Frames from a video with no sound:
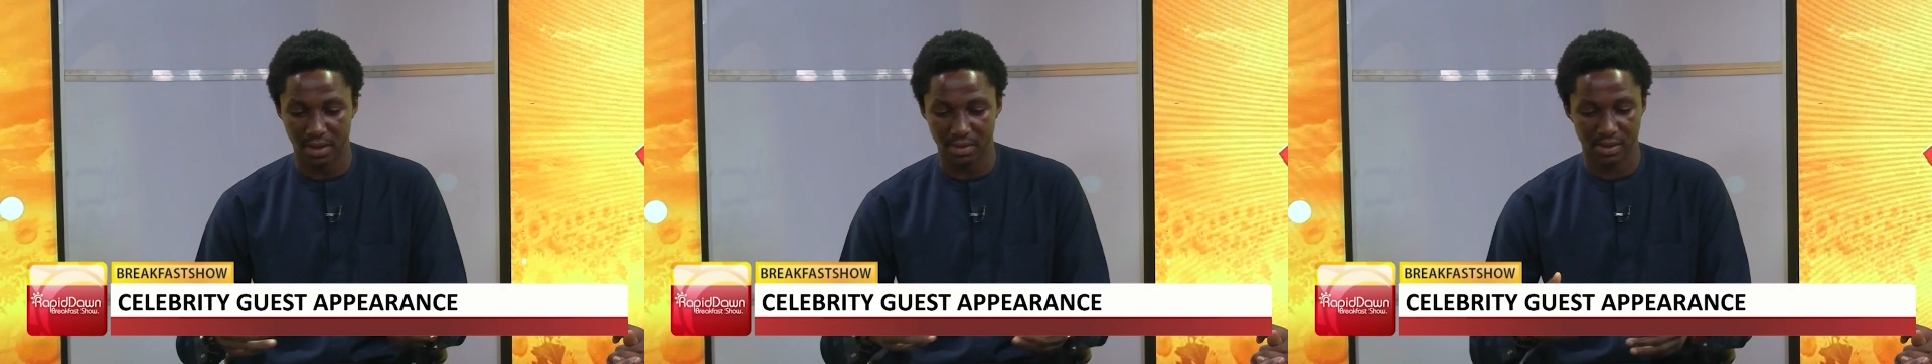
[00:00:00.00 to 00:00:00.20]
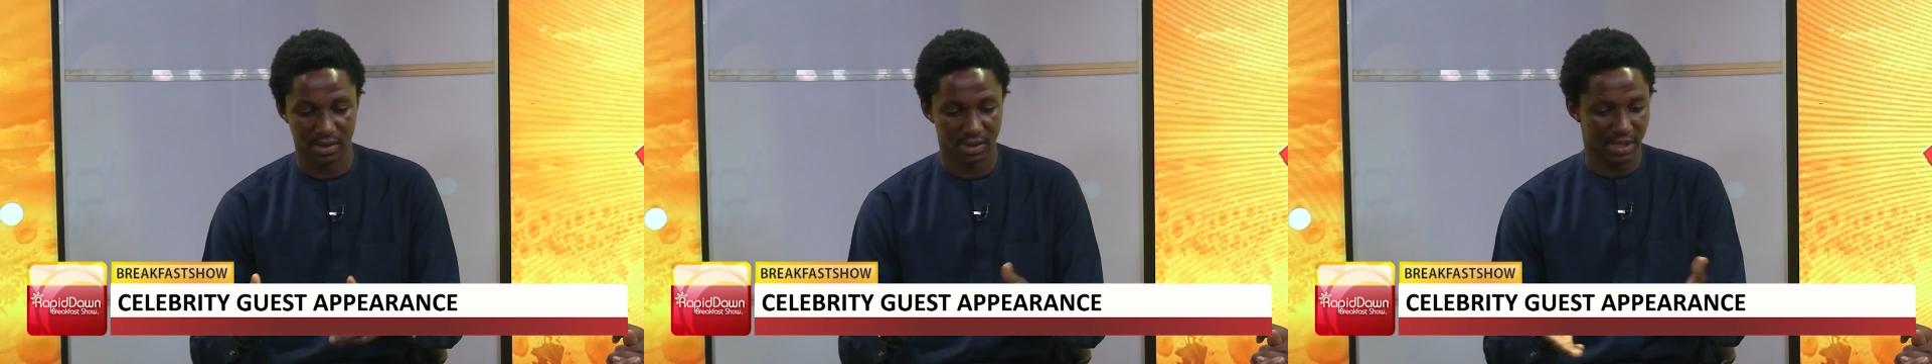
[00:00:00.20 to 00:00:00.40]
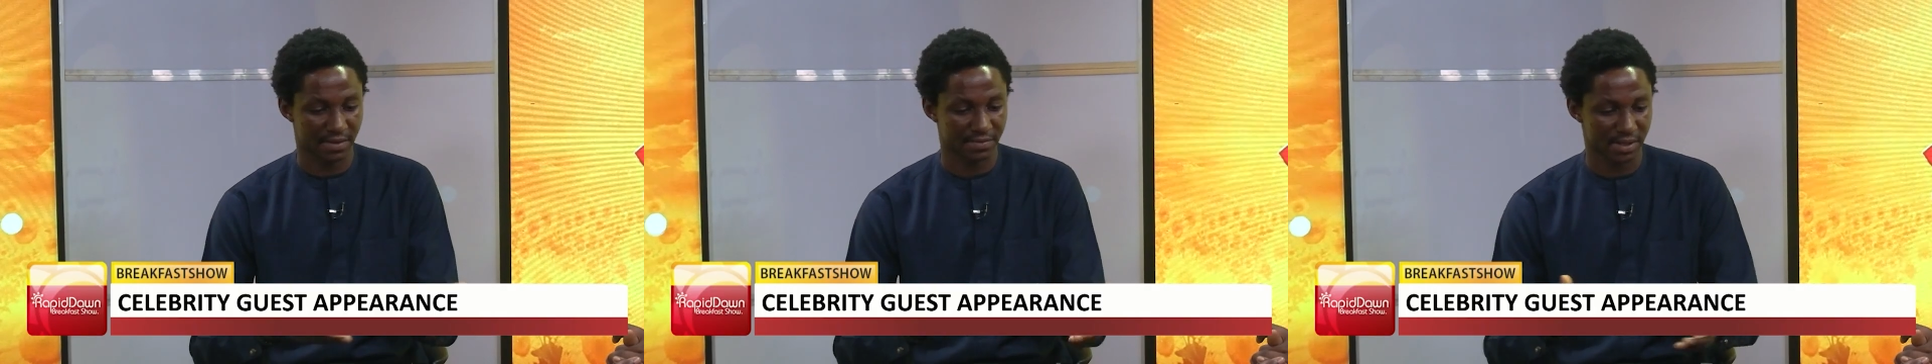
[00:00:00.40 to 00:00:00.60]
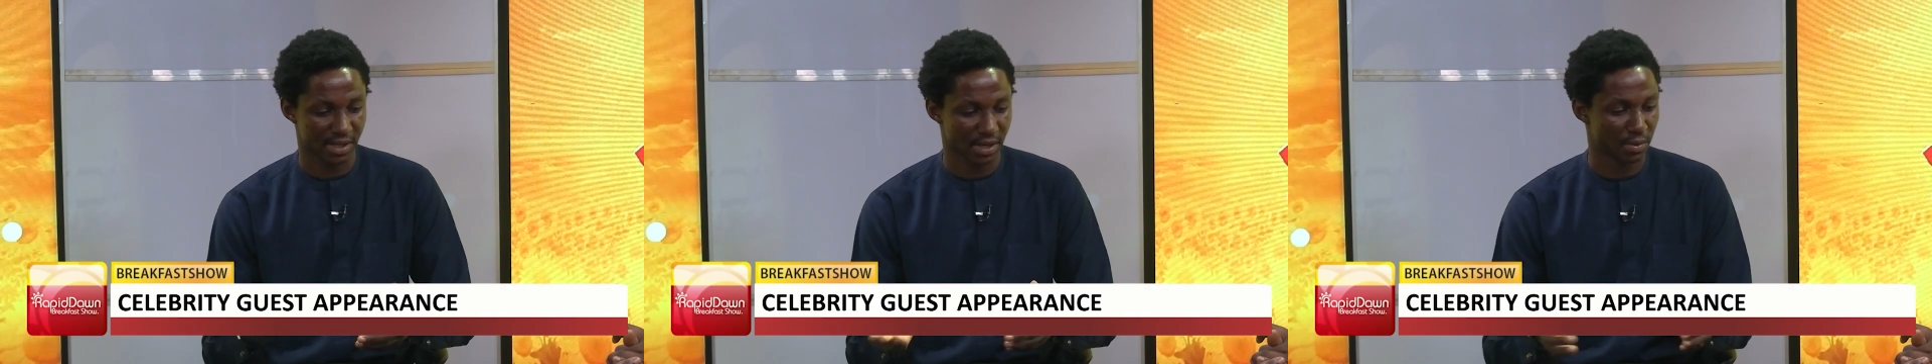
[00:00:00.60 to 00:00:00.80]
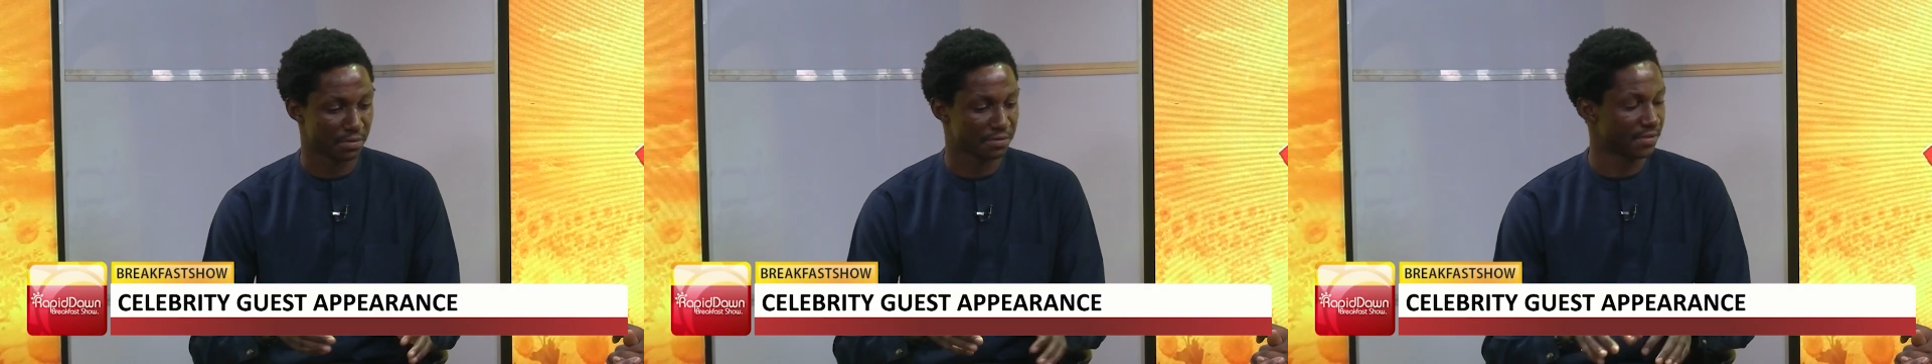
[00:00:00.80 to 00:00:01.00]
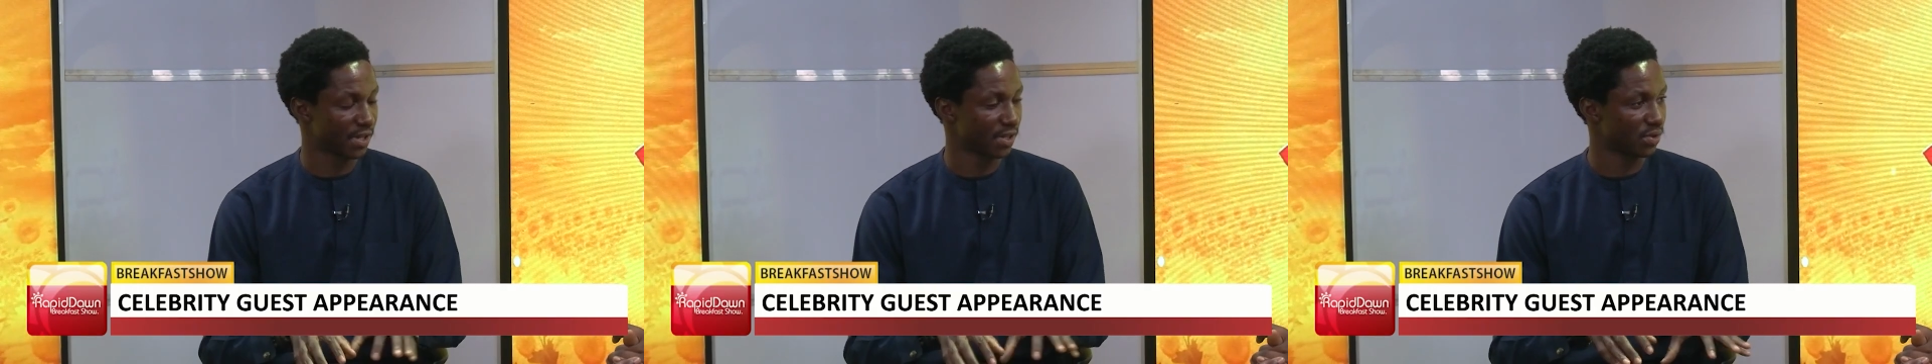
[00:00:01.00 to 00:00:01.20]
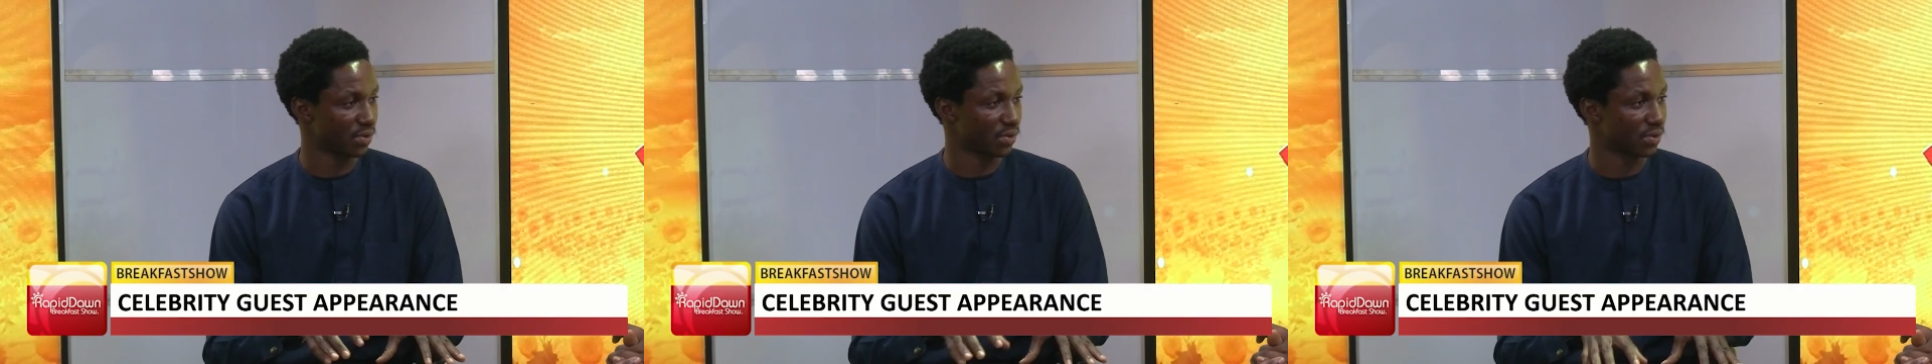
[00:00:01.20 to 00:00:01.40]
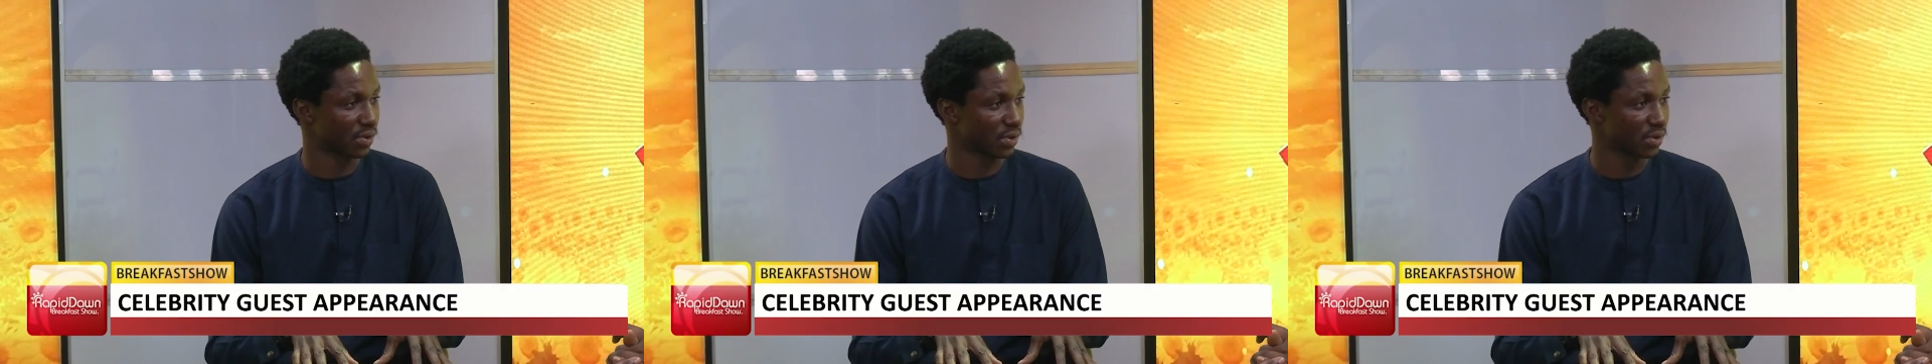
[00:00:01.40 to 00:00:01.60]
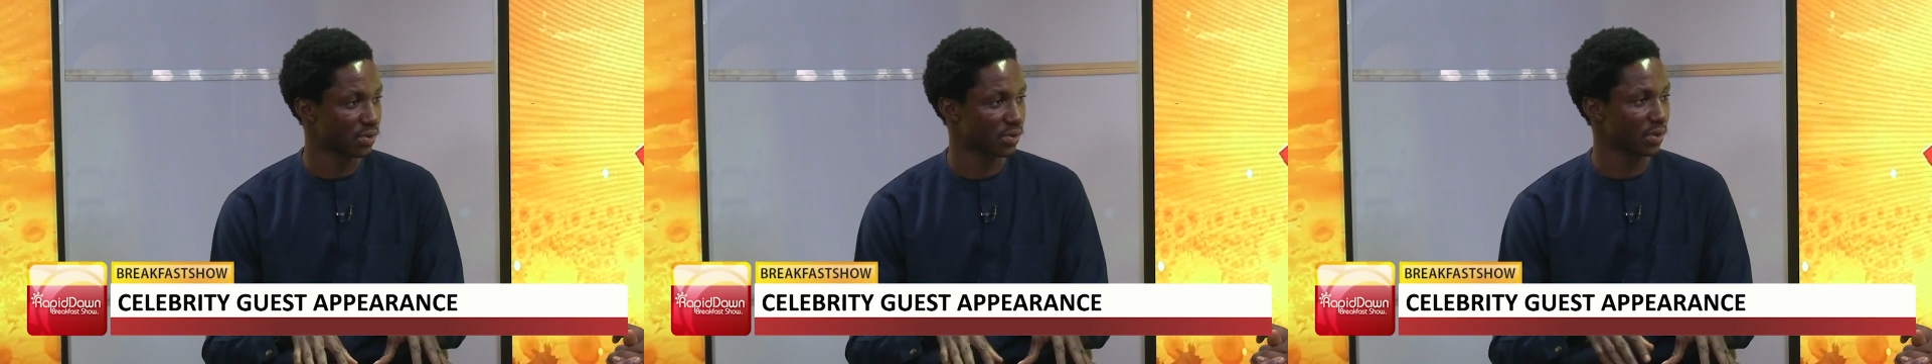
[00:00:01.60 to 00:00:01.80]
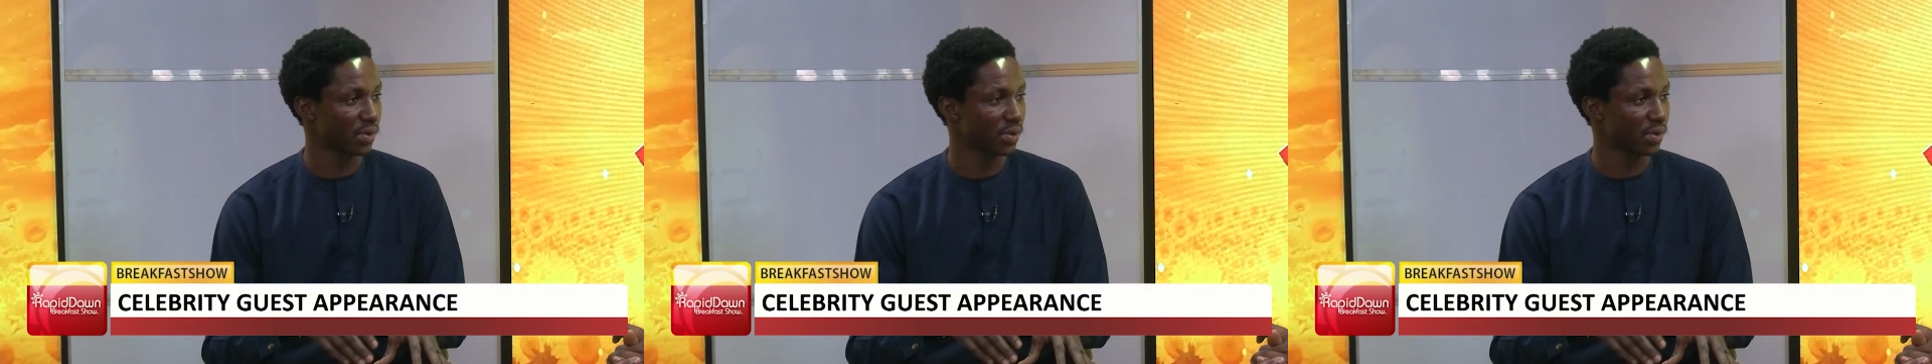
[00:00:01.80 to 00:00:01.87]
it after our first use or so.